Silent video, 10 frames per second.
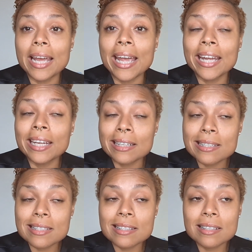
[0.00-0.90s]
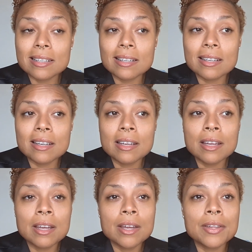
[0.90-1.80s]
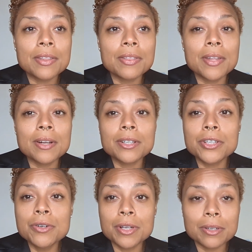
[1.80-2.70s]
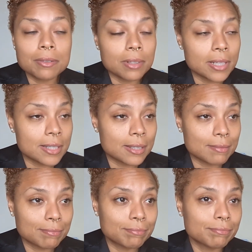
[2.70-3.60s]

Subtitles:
And there you can listen.